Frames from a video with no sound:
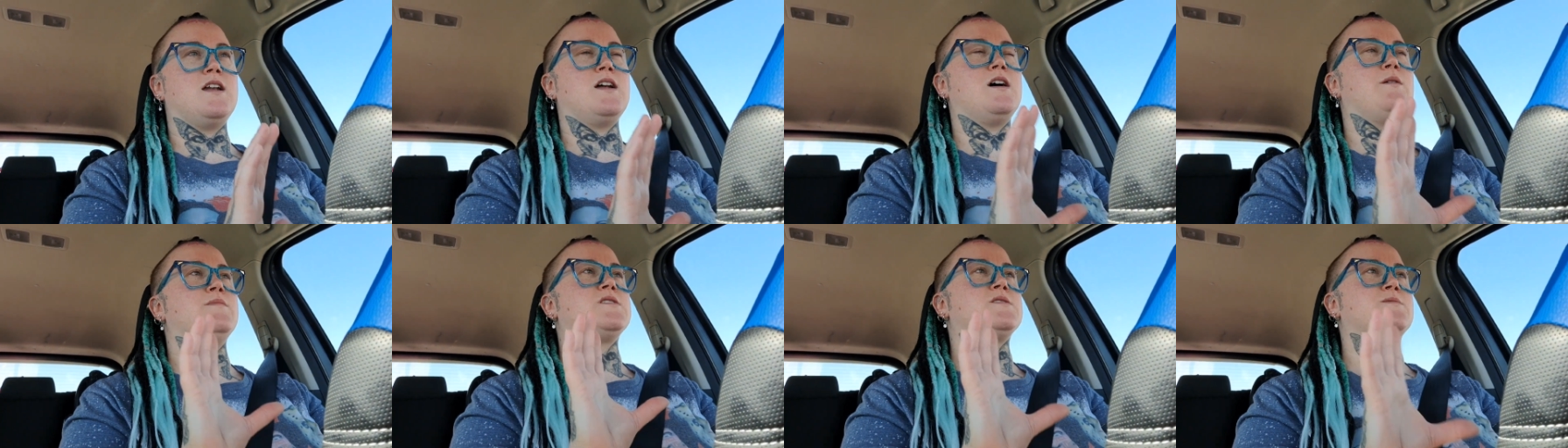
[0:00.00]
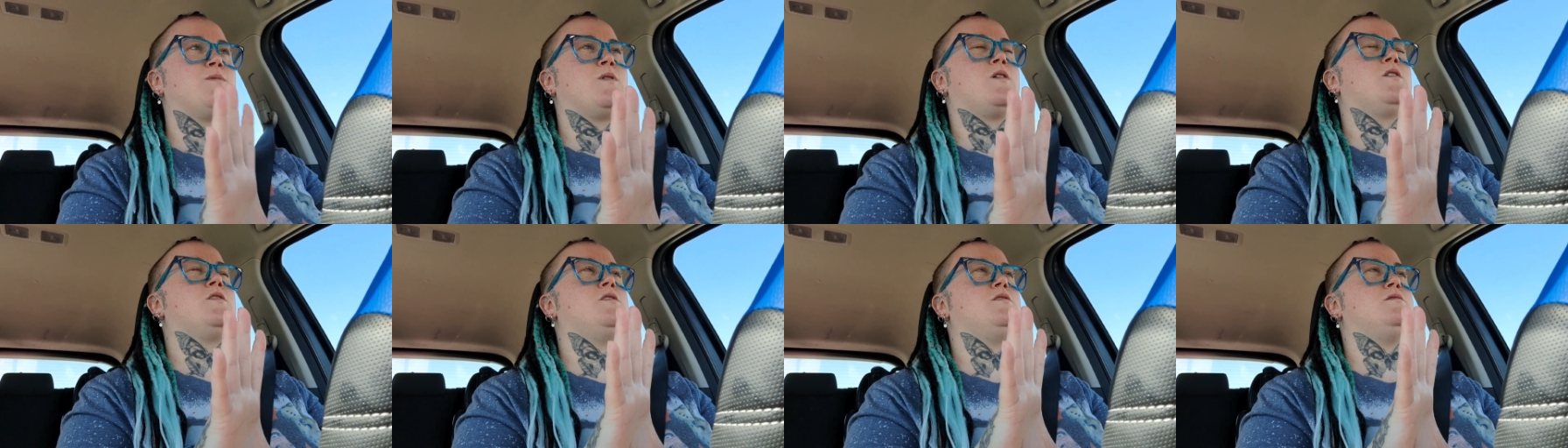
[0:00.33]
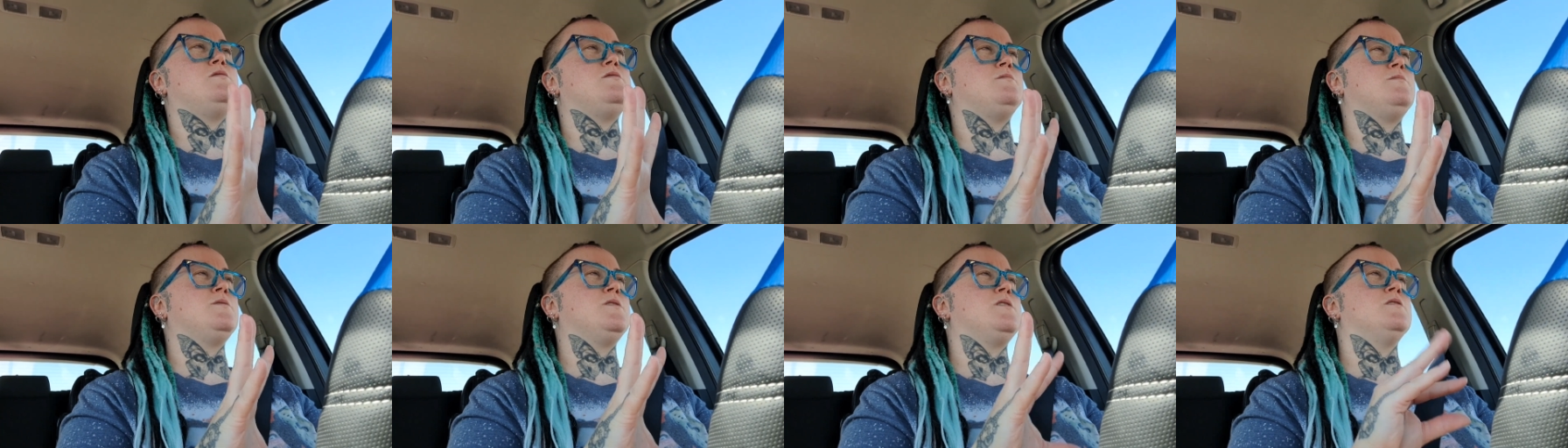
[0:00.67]
I'm a small
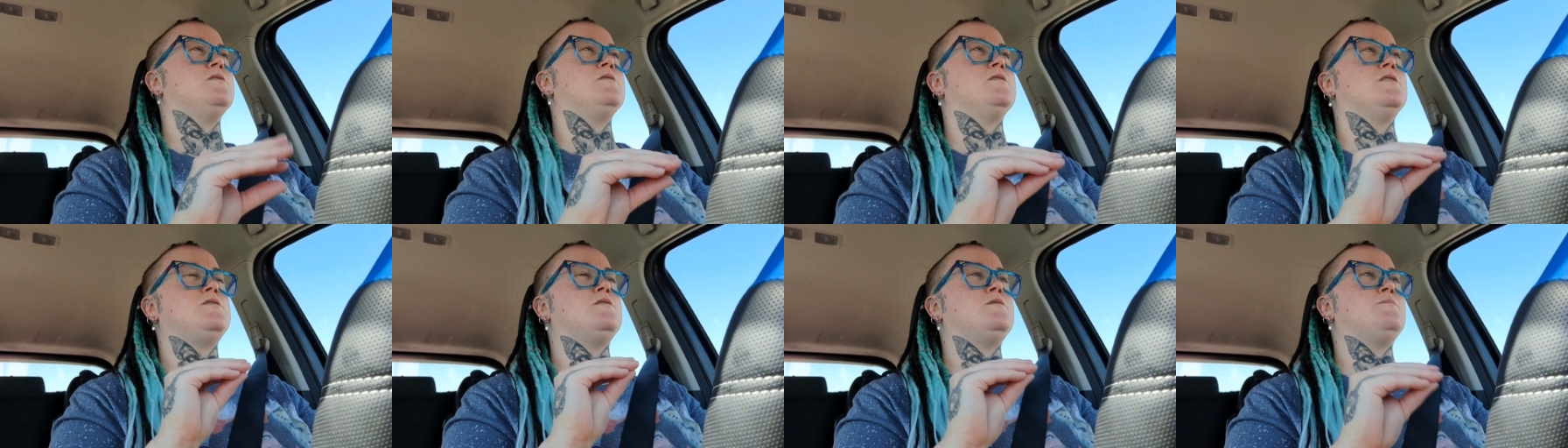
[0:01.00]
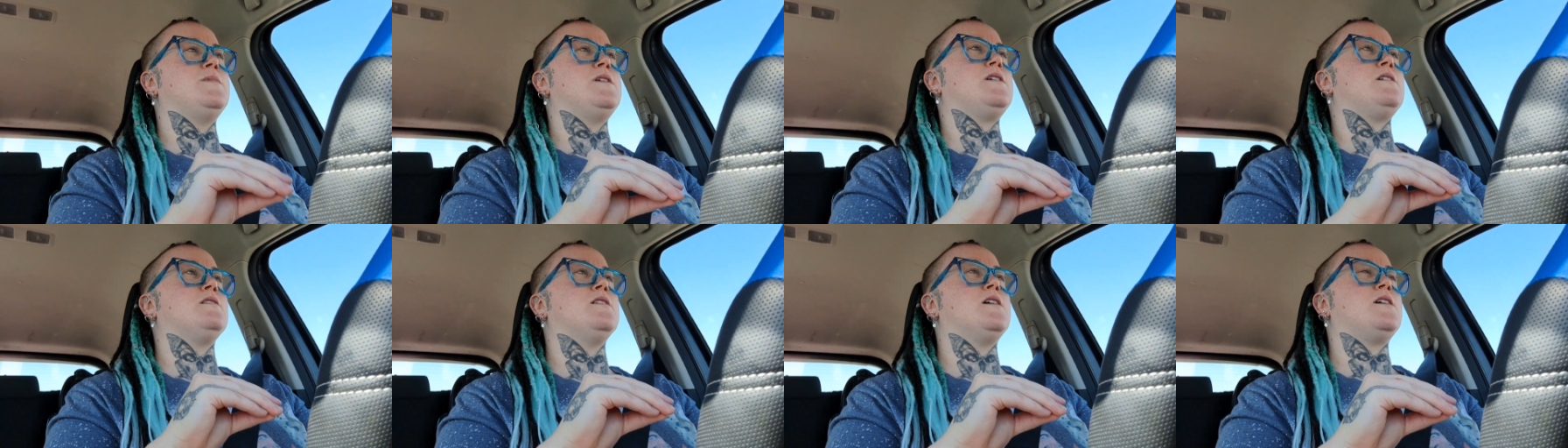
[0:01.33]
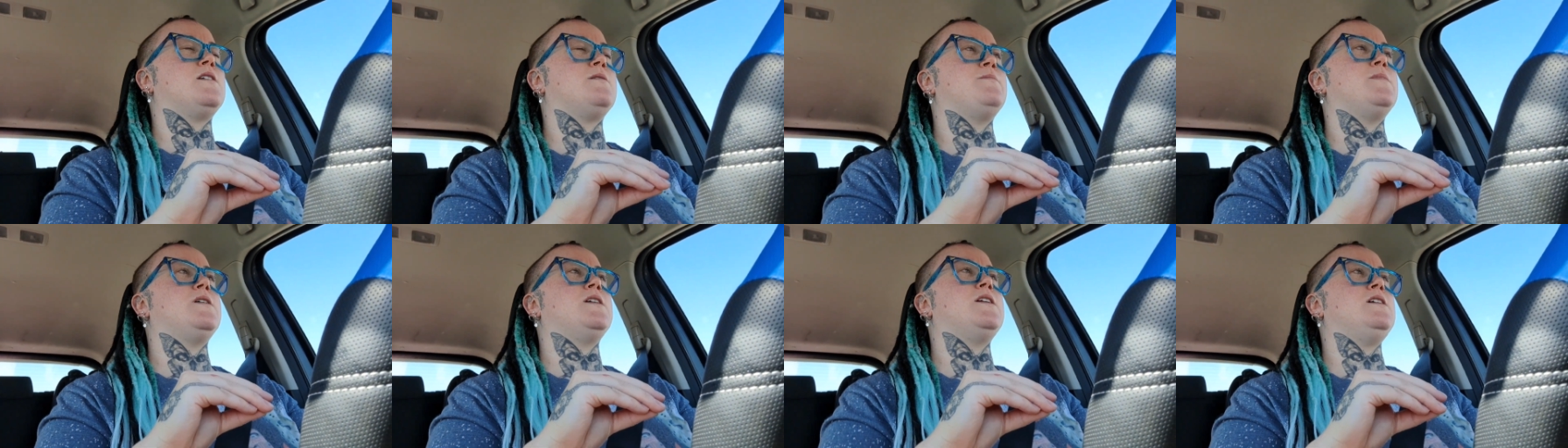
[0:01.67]
YouTuber here, I don't make a
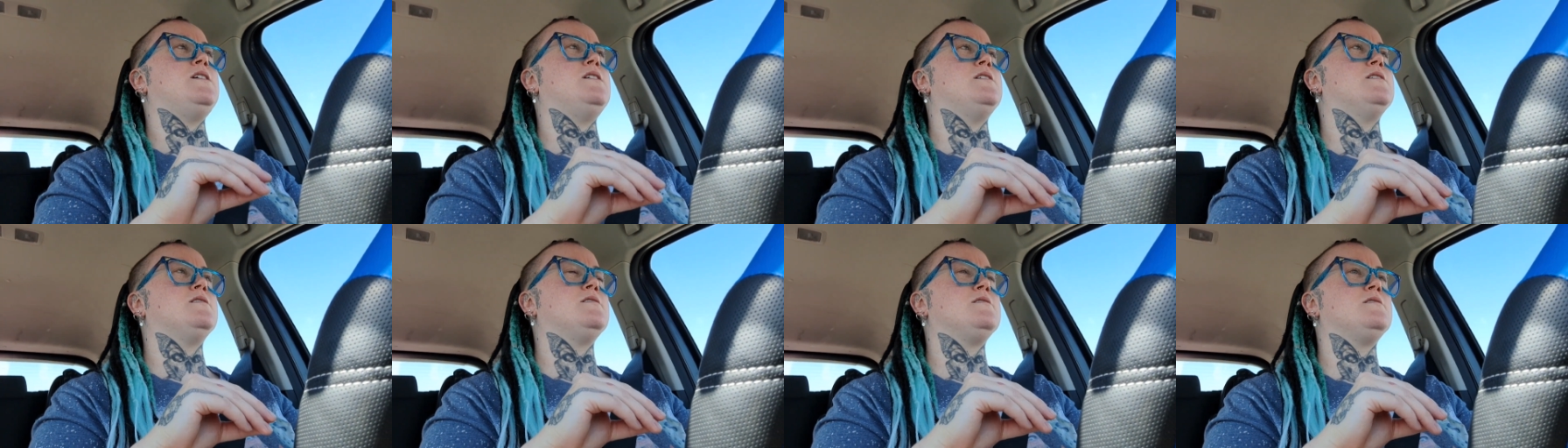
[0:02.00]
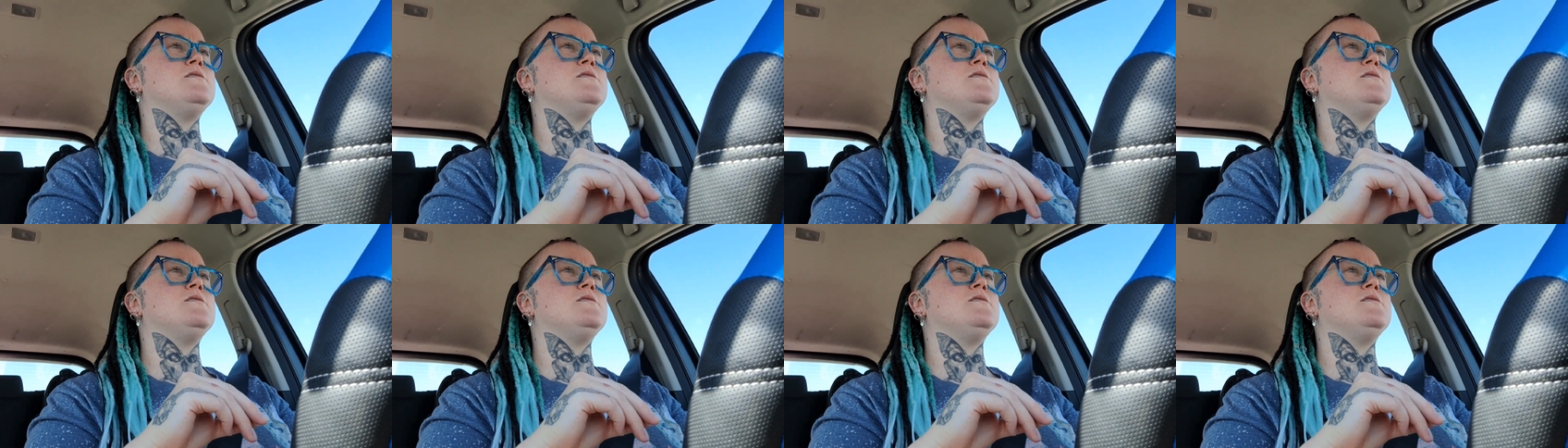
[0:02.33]
lot of money